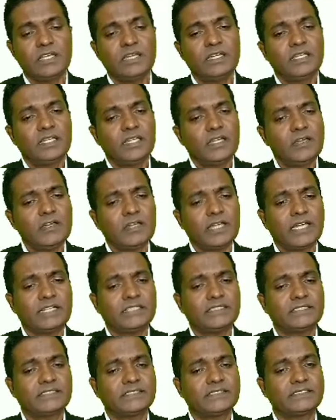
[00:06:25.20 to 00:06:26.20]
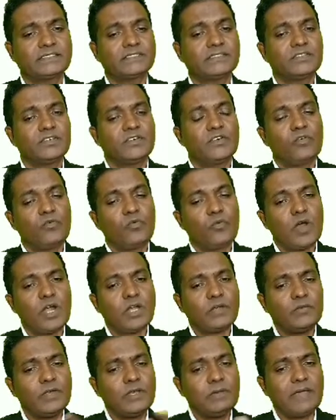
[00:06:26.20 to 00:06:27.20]
Now look at this. What
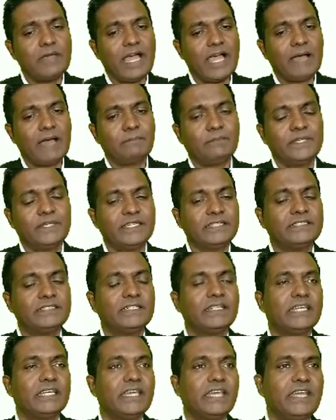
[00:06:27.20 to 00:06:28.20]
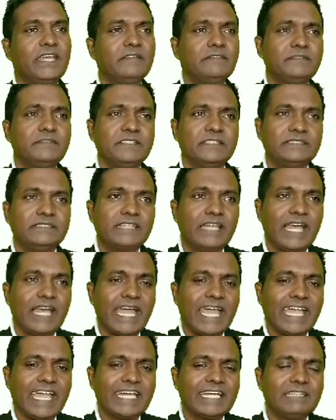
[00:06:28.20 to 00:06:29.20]
will be happening if the
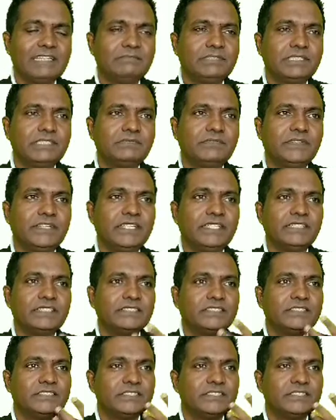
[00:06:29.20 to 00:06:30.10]
angle between